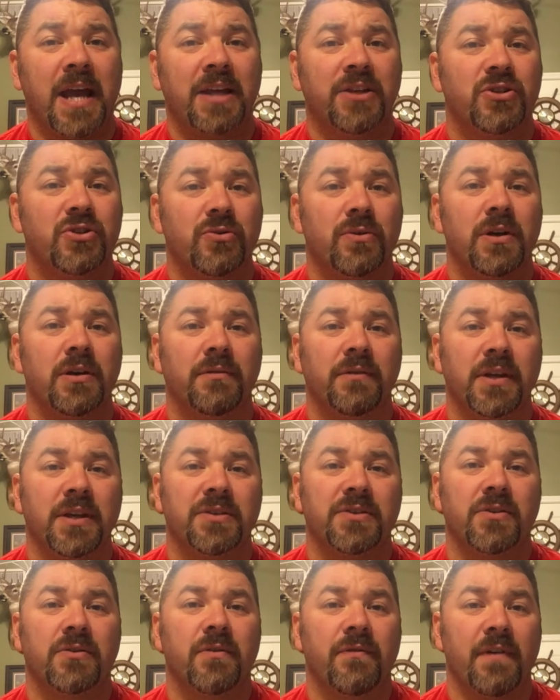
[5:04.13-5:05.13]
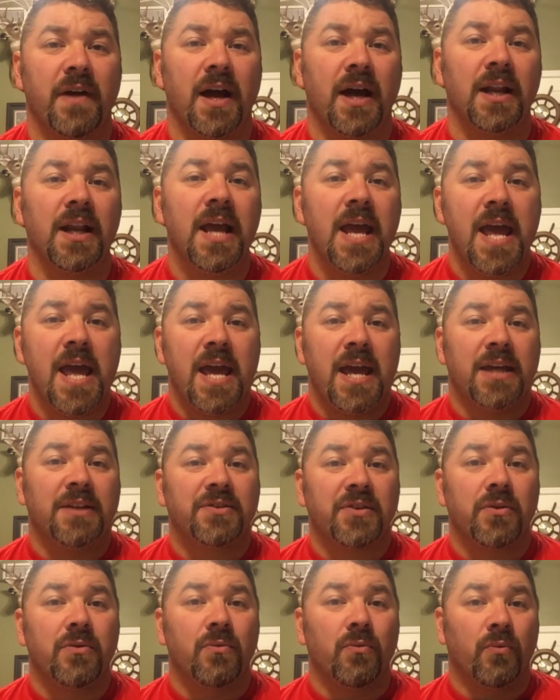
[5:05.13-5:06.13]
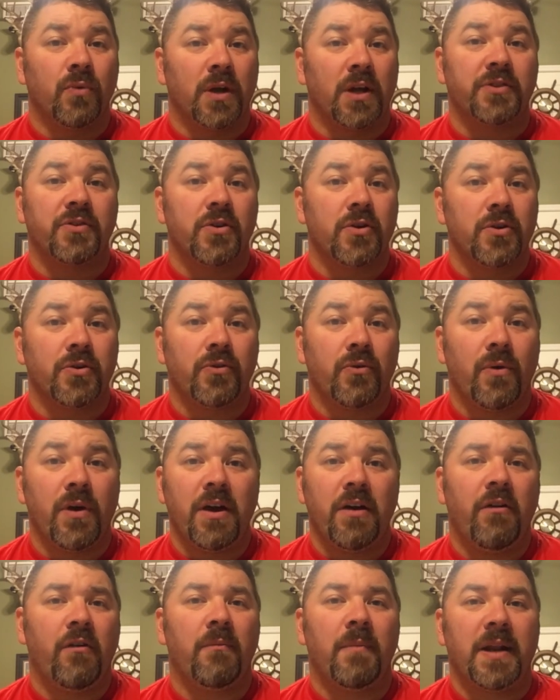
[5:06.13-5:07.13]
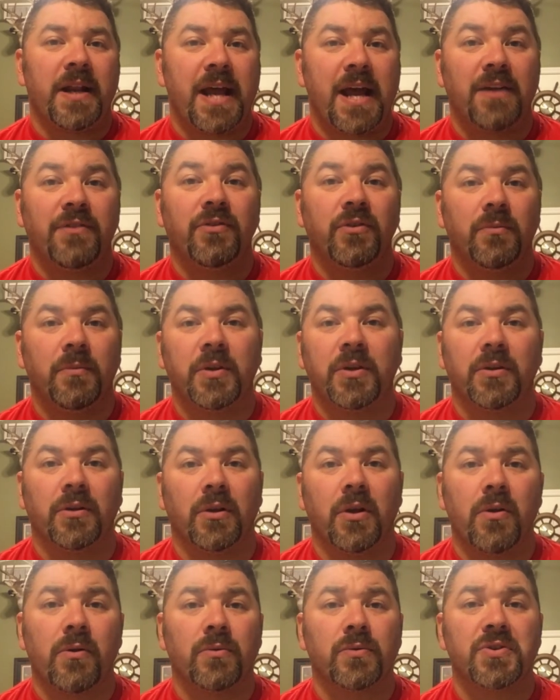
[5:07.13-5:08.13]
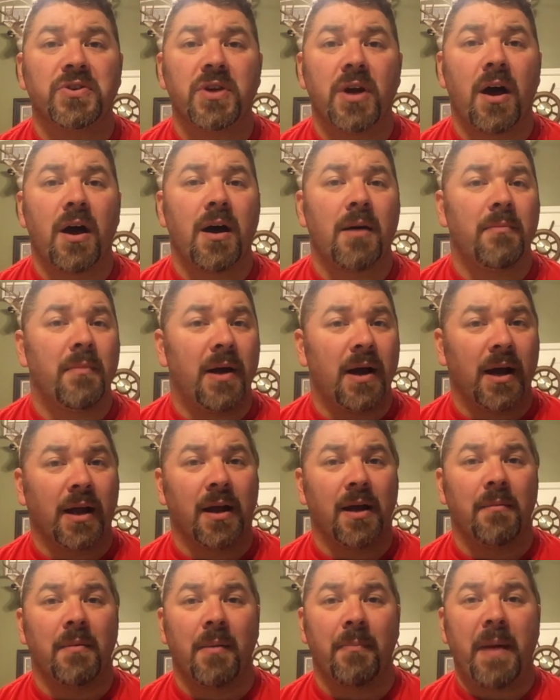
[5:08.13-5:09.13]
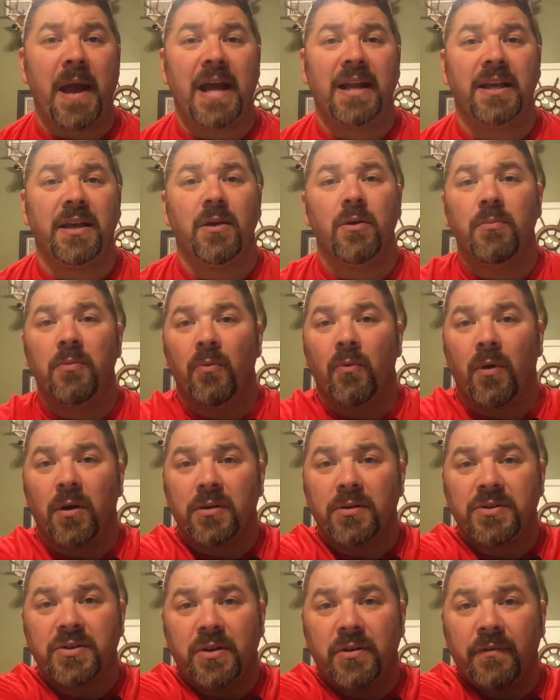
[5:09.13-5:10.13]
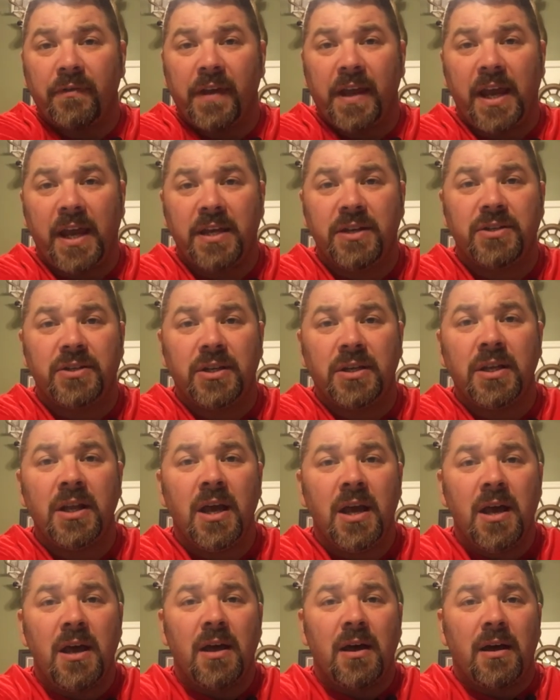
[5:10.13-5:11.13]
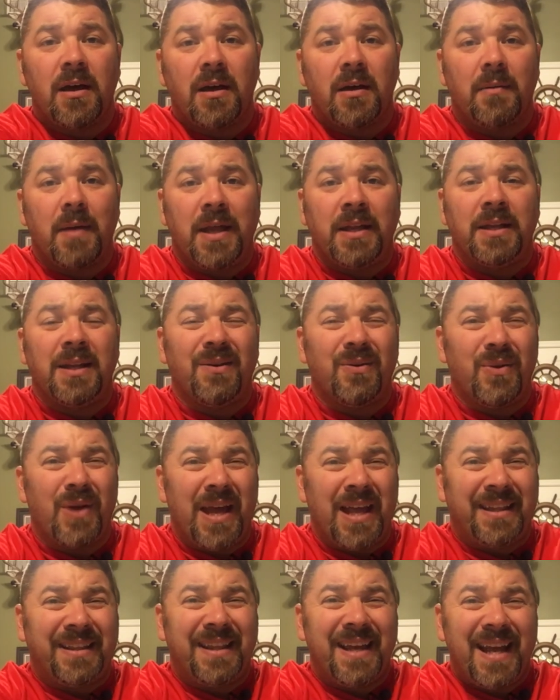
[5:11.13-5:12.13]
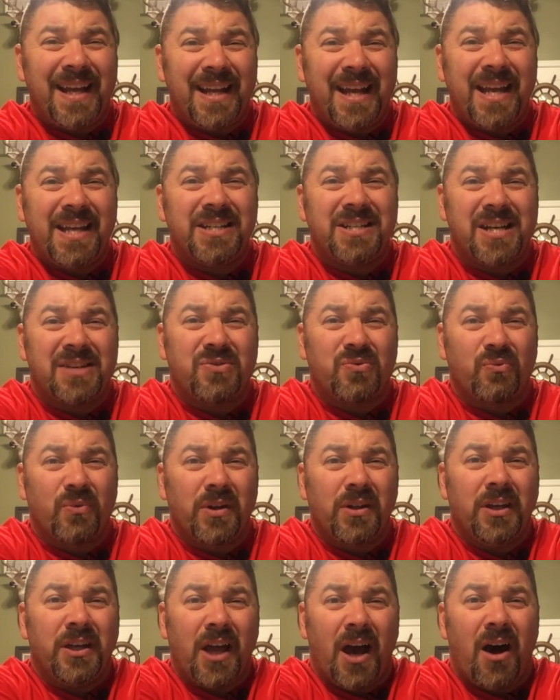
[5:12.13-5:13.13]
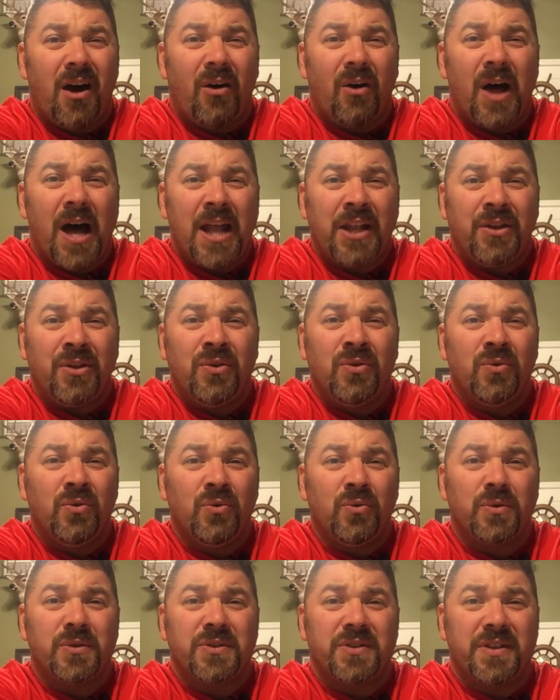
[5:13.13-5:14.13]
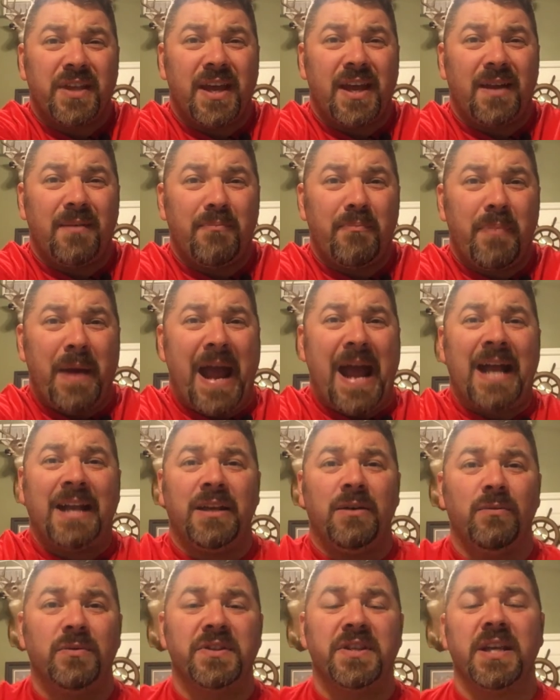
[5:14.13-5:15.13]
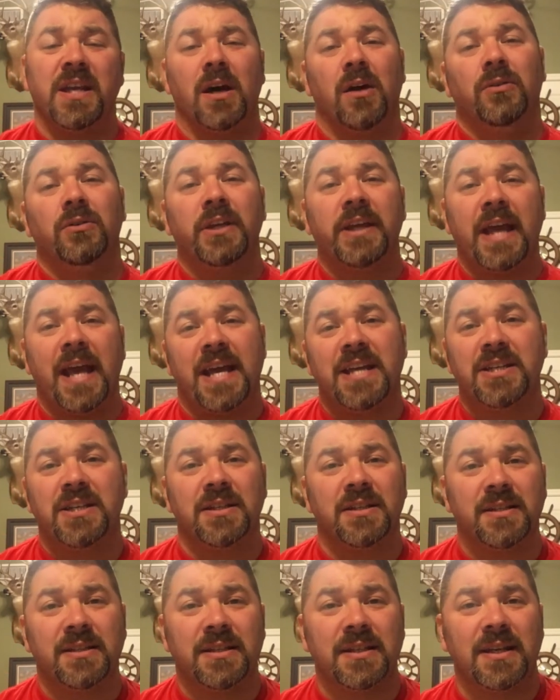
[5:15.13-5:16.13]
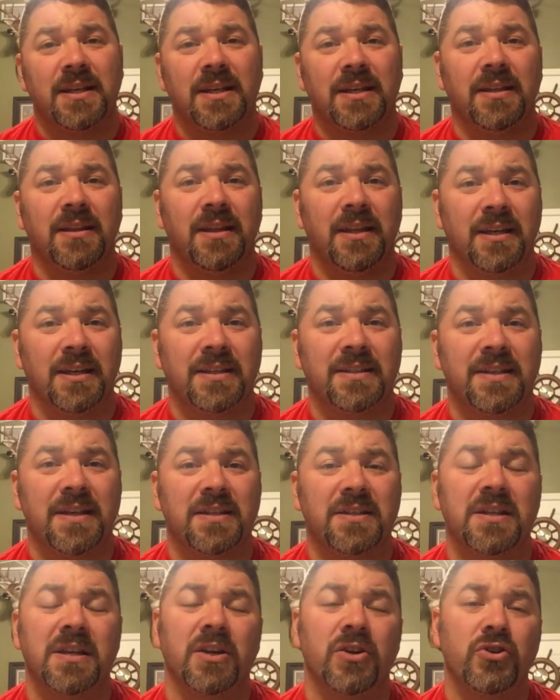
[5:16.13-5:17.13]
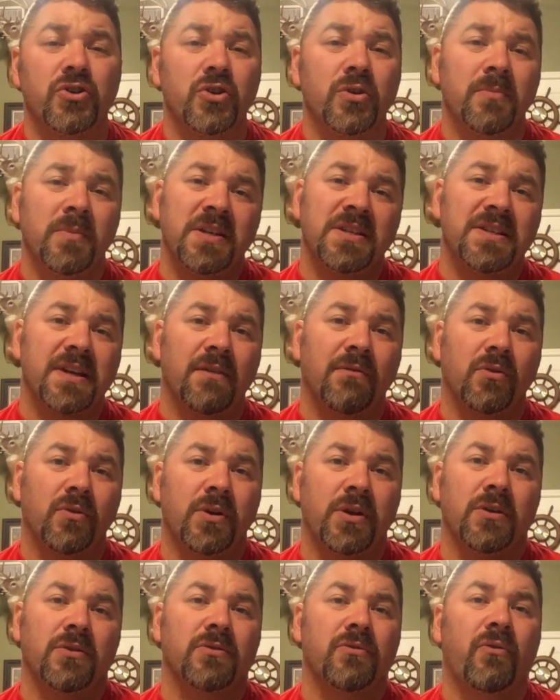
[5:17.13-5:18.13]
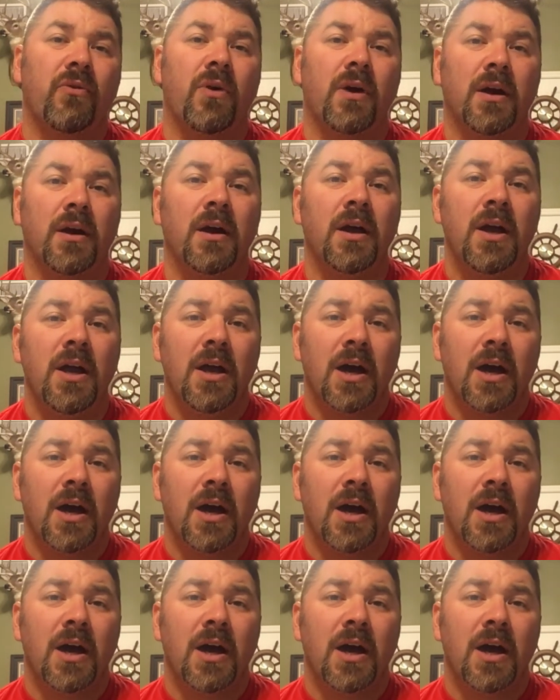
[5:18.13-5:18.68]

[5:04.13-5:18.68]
age 12 to get certified. And so when I turned 12, my dad took me to the local shop. I got my PADI open water certification. And at that age, that's really all I knew was that PADI was the only agency that existed. It took me several years before